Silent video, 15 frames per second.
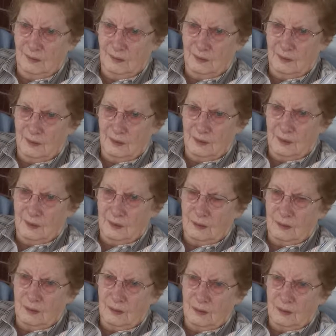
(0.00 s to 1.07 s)
But
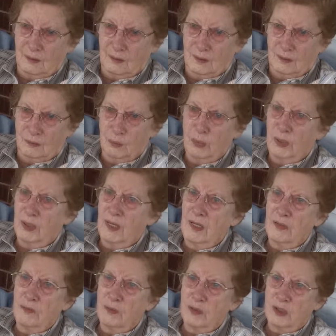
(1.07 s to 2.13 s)

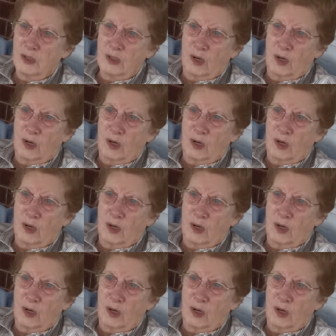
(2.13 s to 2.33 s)
he was